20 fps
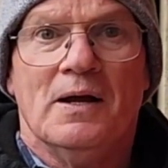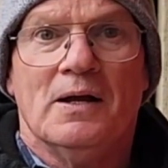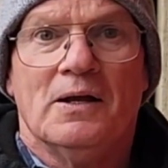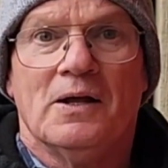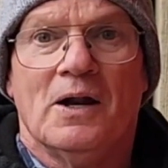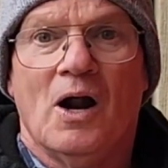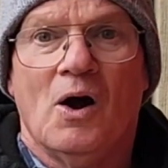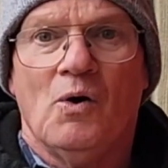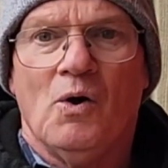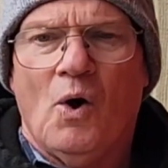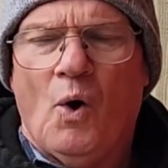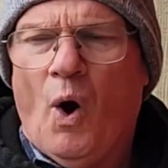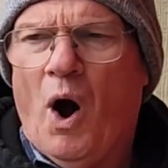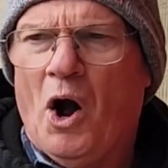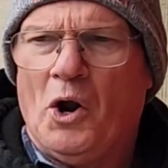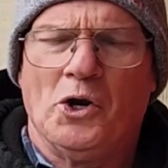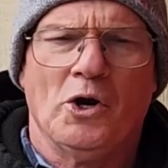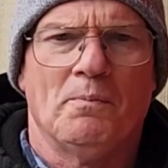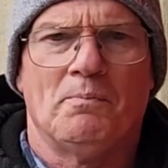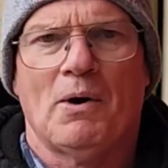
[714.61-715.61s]
You know,
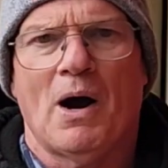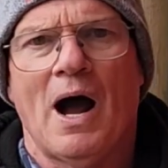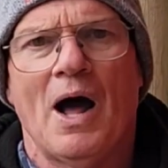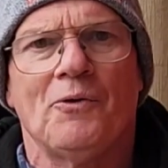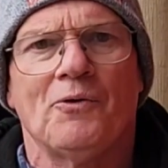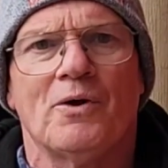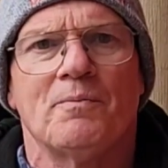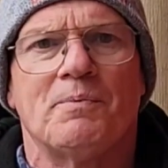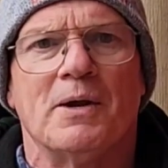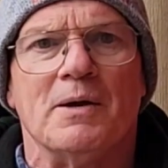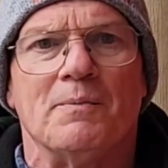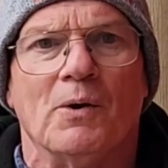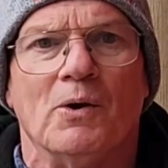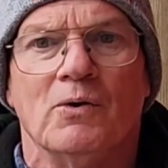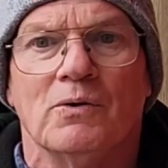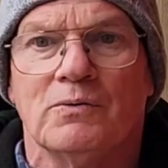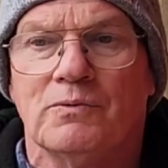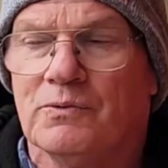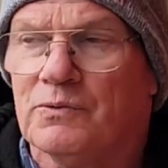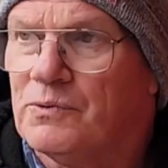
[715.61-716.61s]
oh, you're bothering people.
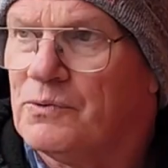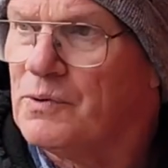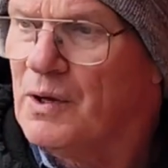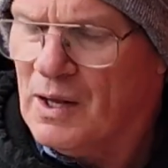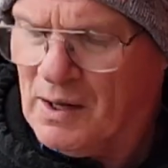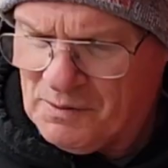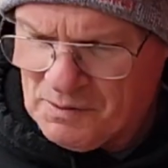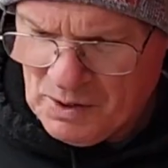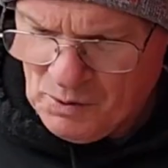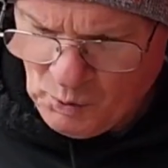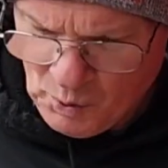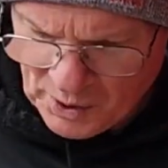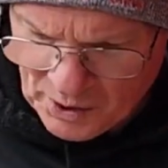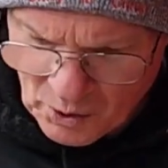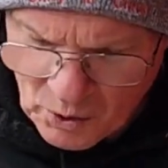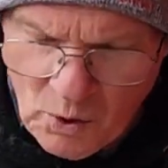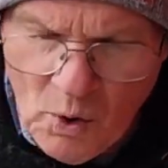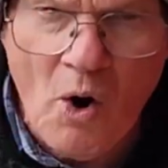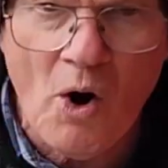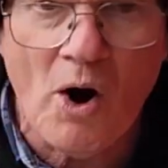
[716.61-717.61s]
When the
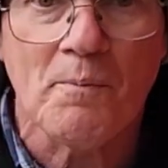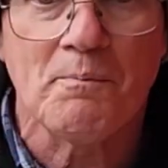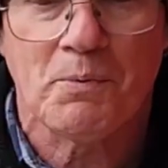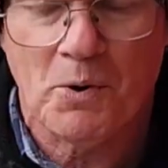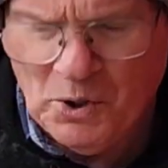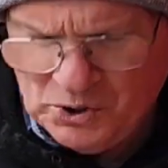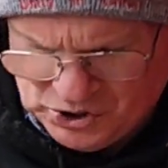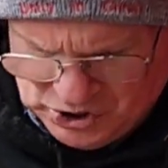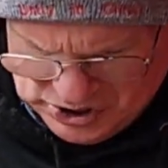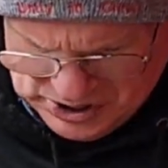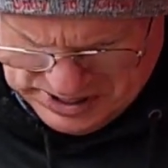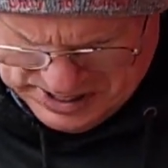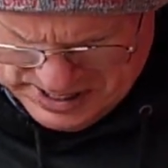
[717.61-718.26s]
Lord puts